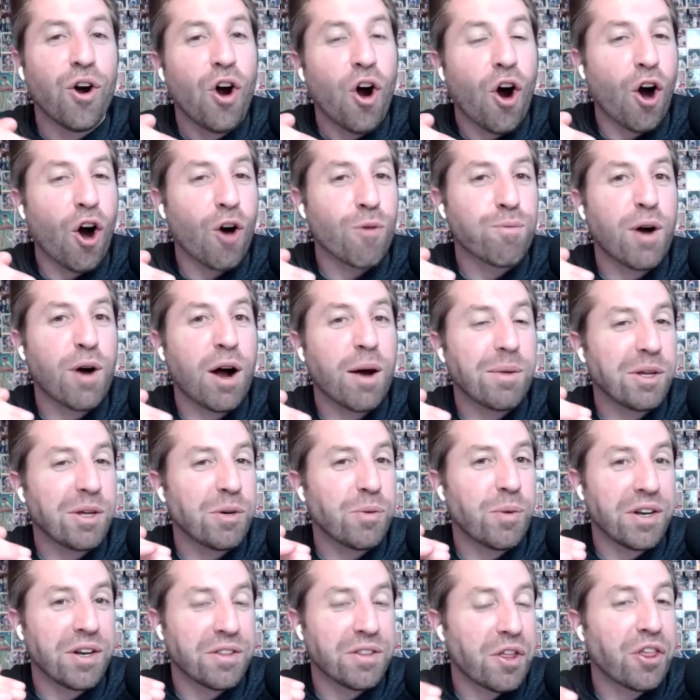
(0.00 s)
are probably
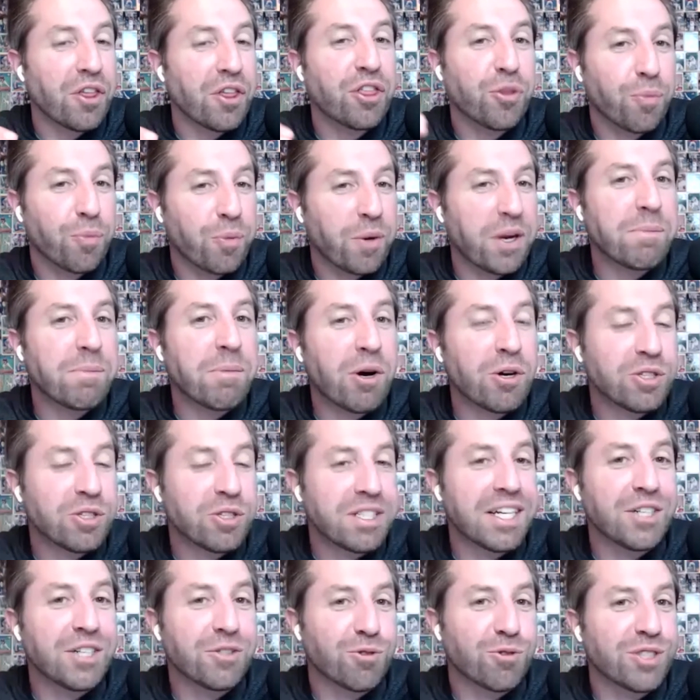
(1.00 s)
one of the 3 most
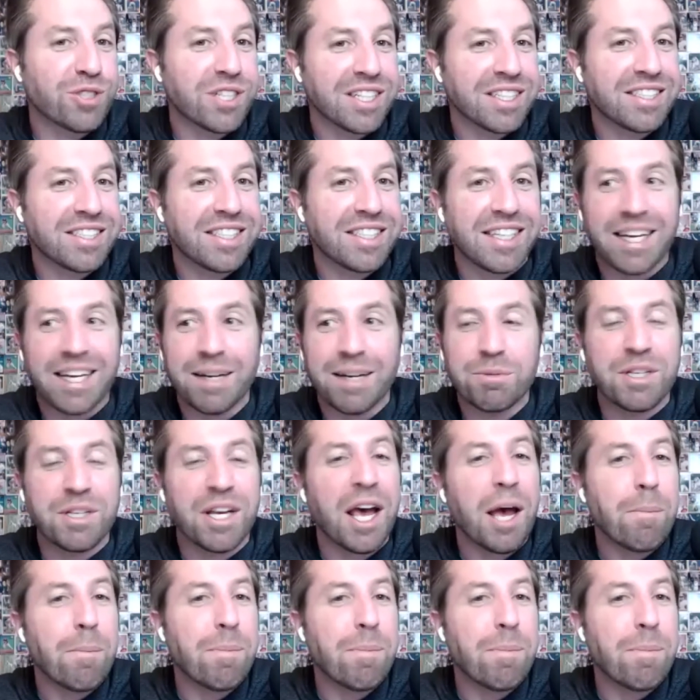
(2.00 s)
interesting teams